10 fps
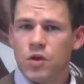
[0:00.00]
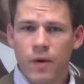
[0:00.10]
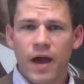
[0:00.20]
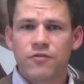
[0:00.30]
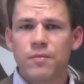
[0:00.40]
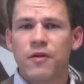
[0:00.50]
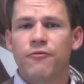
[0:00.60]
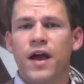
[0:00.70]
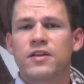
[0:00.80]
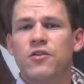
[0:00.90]
you have to be
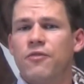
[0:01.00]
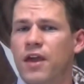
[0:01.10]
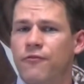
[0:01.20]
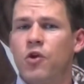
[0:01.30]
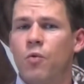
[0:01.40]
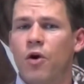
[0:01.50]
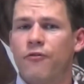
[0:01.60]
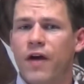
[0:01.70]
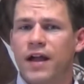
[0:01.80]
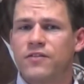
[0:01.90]
effective. If you were
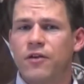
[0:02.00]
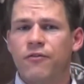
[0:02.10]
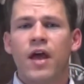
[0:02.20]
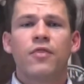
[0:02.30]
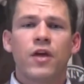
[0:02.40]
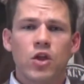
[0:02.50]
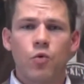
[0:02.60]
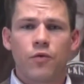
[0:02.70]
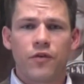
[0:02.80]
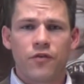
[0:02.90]
effective, then
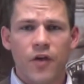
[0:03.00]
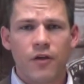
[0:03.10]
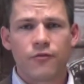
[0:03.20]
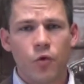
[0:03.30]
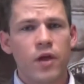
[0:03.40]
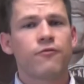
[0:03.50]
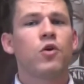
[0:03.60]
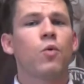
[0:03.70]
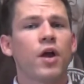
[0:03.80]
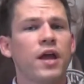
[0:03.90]
you were successful. If
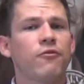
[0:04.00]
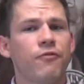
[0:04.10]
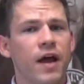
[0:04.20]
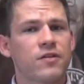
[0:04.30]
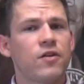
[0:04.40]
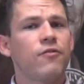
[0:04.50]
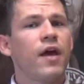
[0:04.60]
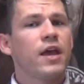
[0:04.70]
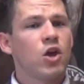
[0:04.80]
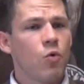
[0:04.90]
you were ineffective,
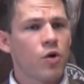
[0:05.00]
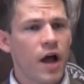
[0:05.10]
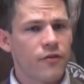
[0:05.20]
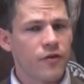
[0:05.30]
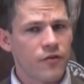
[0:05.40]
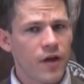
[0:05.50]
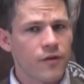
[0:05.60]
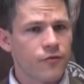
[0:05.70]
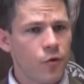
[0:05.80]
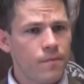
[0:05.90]
you were not
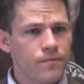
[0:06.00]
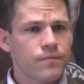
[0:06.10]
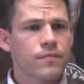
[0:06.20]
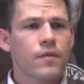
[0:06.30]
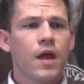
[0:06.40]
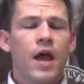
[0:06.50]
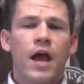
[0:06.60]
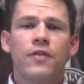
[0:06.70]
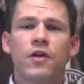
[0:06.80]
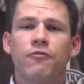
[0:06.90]
successful.
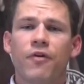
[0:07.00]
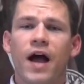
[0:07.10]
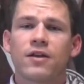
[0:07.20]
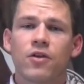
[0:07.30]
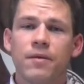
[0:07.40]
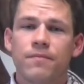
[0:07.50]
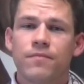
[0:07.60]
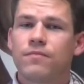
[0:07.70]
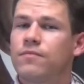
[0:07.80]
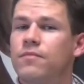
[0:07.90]
And then finally,
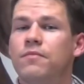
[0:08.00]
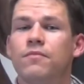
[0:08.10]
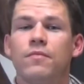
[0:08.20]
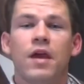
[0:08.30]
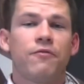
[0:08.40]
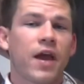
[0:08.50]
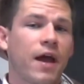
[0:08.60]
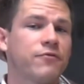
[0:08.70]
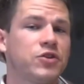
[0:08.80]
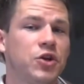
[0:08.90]
if you
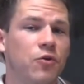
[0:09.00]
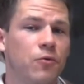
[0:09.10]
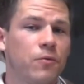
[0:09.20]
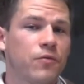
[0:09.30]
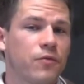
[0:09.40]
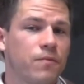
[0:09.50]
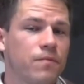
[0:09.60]
have to choose,